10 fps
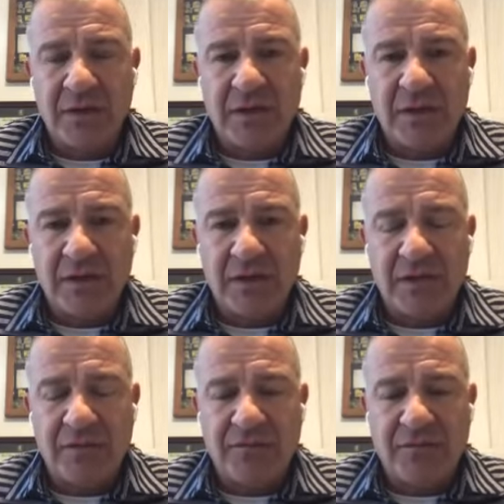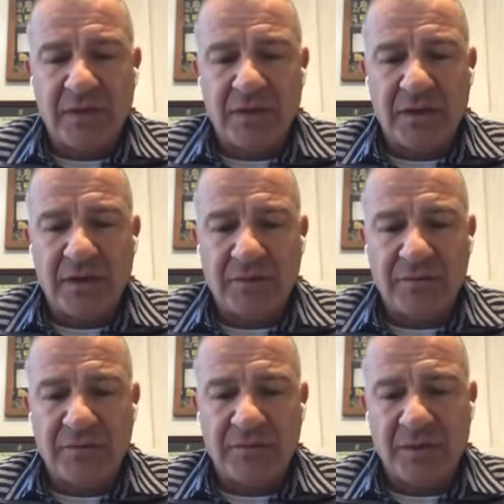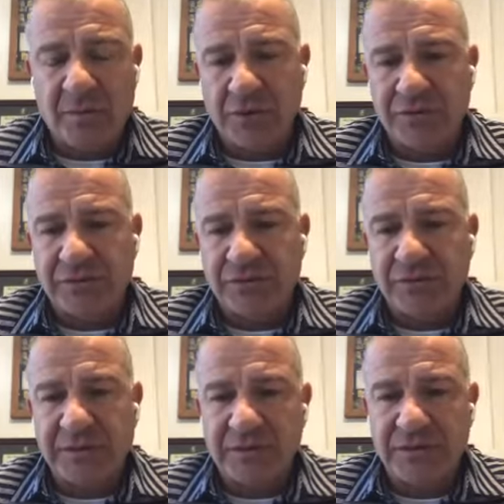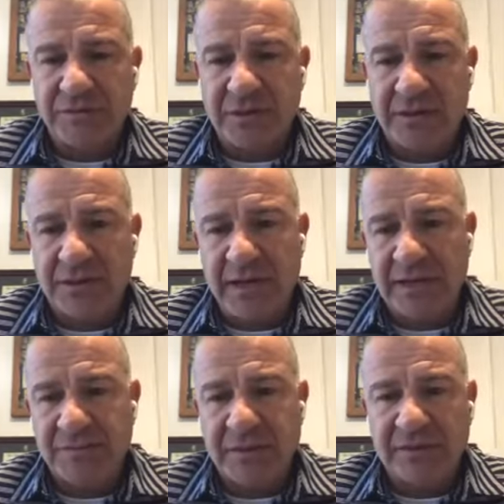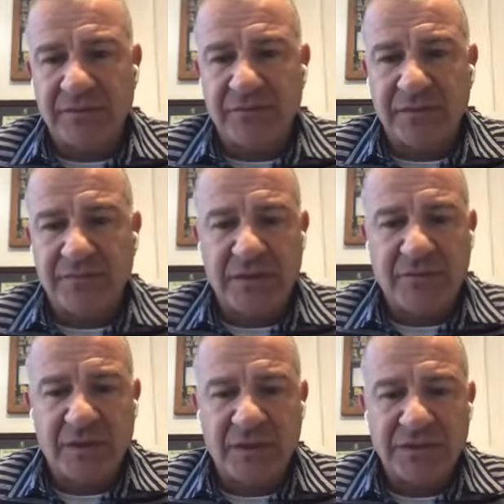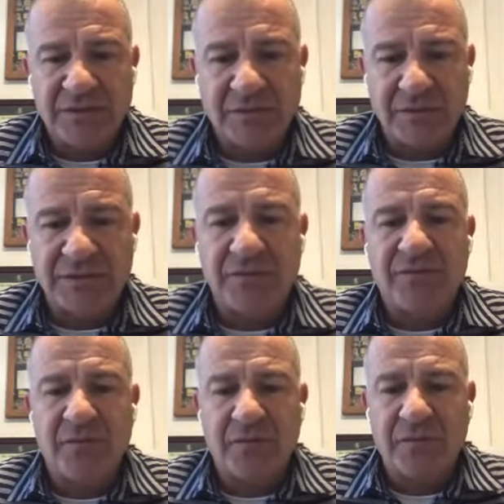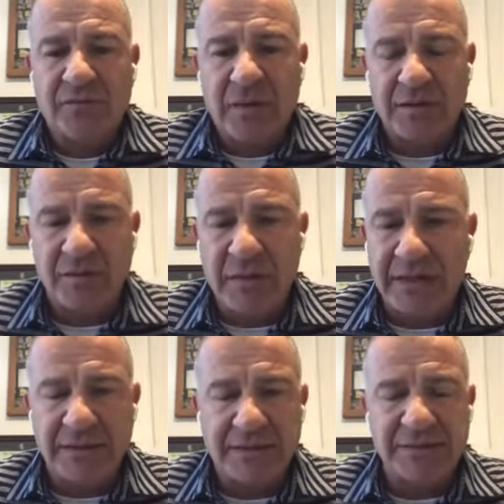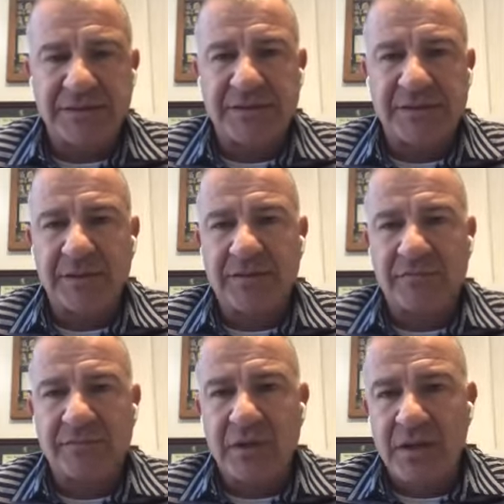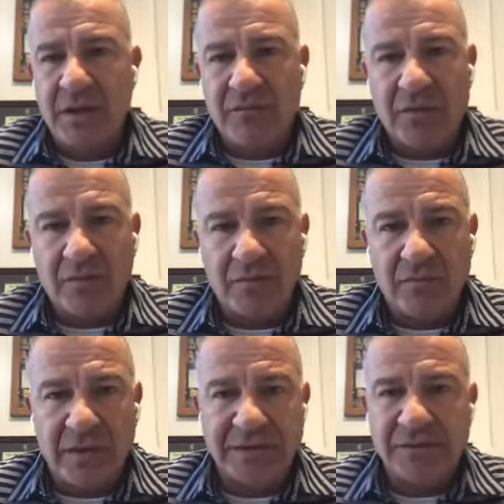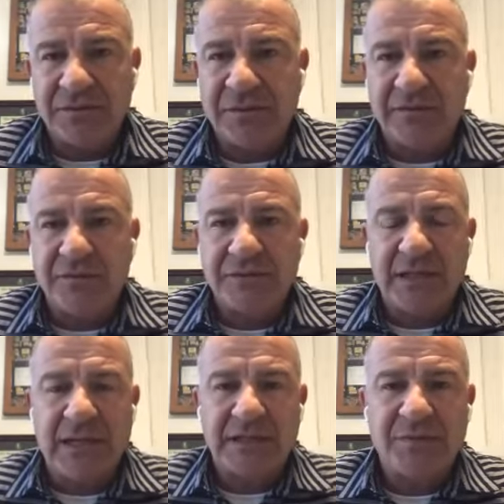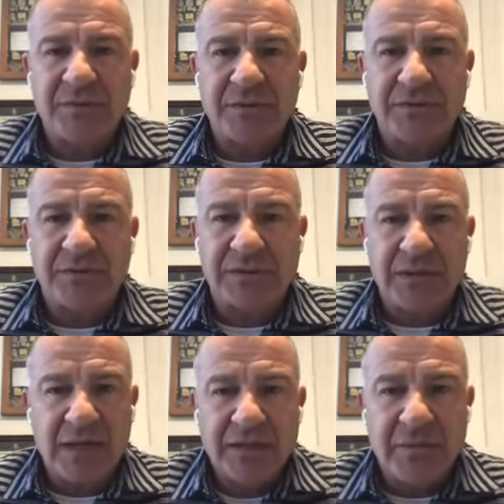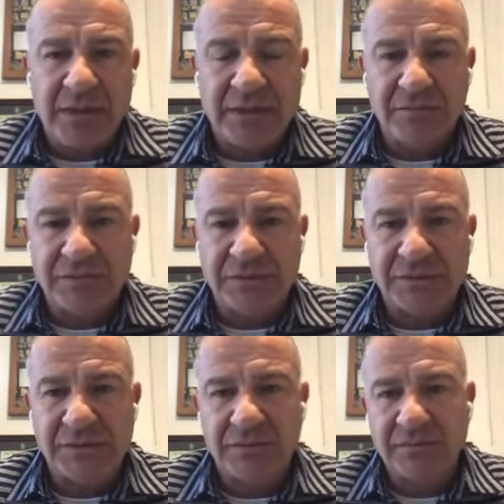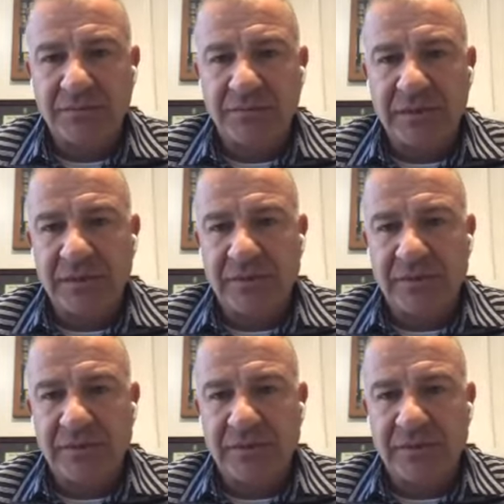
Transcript: of uh, commercial in this in the aspect of uh, different customers uh, for regular maintenance, uh, from retail centers to hospitals to condominiums. Um,